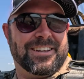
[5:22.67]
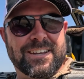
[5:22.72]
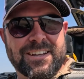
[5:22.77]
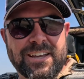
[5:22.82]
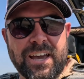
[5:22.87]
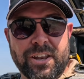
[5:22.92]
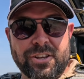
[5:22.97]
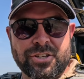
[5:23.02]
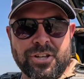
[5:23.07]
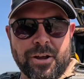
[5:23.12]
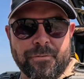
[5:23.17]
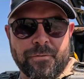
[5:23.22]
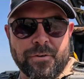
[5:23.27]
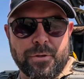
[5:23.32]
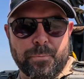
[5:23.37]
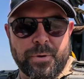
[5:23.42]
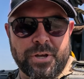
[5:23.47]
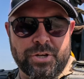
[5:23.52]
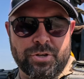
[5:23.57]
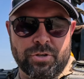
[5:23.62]
Got to stop for
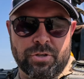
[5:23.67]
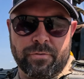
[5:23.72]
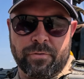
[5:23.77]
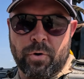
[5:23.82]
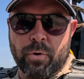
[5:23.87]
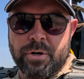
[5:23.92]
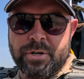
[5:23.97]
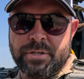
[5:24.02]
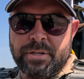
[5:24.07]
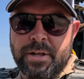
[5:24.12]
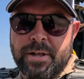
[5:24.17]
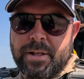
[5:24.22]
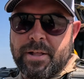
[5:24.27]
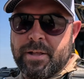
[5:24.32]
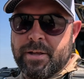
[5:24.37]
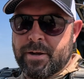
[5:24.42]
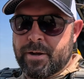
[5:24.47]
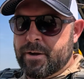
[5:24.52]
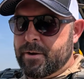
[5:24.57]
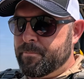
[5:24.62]
the pictures, of course.
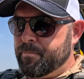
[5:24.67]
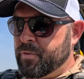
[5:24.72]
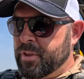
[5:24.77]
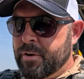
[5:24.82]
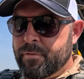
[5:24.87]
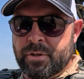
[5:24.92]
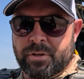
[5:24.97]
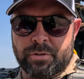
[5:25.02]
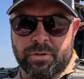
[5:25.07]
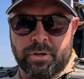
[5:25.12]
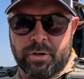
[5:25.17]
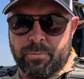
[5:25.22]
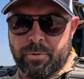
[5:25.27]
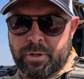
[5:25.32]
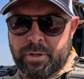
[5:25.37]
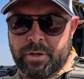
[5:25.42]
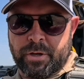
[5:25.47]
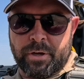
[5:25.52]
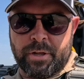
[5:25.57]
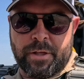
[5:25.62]
Everything's looking
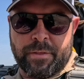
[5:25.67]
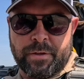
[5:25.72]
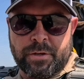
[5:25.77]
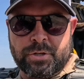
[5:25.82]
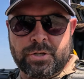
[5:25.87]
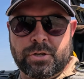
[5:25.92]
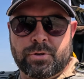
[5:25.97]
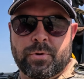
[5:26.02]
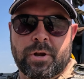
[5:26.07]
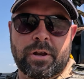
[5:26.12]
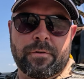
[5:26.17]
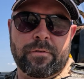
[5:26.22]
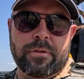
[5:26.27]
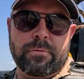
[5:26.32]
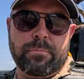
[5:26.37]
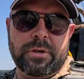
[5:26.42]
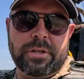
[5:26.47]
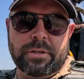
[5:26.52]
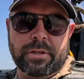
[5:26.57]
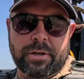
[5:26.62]
really good. I think she's ready for
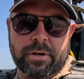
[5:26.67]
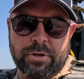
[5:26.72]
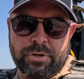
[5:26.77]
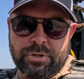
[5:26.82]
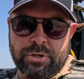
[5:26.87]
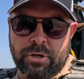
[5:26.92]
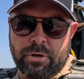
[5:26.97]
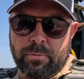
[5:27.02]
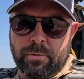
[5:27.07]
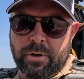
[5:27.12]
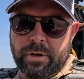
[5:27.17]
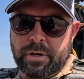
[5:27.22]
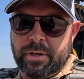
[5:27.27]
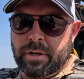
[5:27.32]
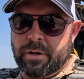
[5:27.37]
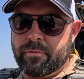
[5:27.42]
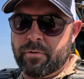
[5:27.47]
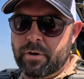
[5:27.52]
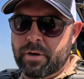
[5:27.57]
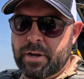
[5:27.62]
the Midland Air Show. We're going
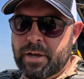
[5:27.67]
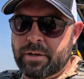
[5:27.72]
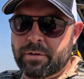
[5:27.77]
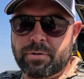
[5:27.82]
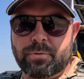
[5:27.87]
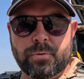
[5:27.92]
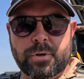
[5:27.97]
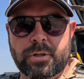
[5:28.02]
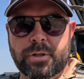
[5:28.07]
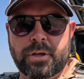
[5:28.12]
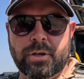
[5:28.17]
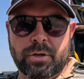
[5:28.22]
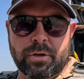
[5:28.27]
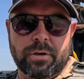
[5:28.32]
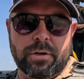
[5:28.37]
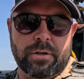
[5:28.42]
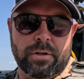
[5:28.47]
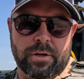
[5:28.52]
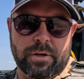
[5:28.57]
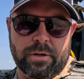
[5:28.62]
to give her a nice, really
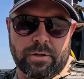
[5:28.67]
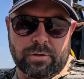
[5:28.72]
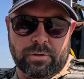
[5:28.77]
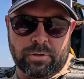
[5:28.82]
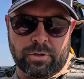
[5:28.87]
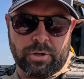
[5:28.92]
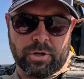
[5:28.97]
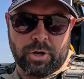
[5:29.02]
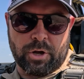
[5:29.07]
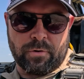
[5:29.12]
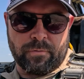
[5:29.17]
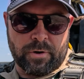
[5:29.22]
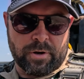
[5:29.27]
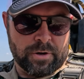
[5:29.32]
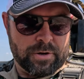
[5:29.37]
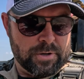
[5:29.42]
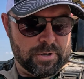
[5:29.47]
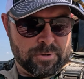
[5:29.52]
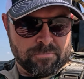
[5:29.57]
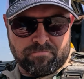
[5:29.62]
good look
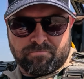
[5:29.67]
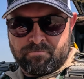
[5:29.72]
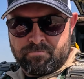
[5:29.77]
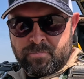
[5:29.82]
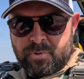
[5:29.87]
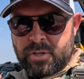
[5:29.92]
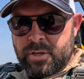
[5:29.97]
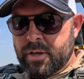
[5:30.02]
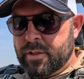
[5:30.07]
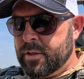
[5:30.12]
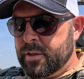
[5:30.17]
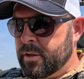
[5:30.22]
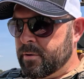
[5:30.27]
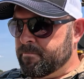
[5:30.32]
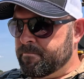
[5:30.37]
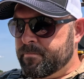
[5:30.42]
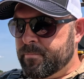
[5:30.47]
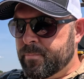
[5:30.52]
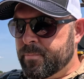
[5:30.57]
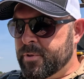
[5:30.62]
over, and
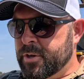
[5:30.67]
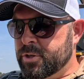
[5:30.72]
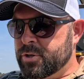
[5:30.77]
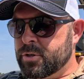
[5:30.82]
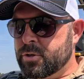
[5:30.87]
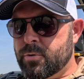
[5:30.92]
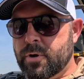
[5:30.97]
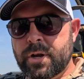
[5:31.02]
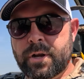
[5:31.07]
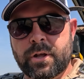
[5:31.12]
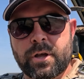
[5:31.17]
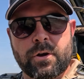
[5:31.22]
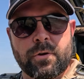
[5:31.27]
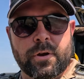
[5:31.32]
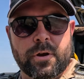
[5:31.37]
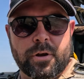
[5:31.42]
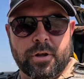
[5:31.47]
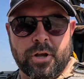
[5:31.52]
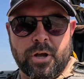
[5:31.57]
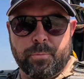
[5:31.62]
then I think she's ready to go
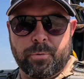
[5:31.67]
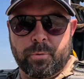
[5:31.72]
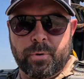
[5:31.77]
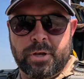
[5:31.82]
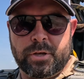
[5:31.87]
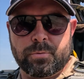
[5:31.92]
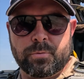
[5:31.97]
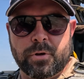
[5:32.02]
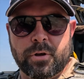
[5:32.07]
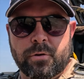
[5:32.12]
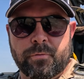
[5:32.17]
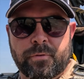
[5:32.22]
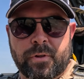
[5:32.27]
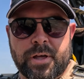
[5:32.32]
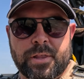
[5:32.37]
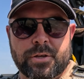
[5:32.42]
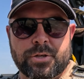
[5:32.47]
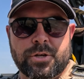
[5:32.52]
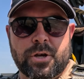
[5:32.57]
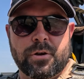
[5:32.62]
here in a couple weeks. We'll go
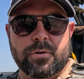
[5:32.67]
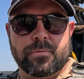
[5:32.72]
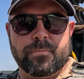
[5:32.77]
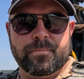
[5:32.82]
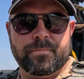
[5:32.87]
fly the show.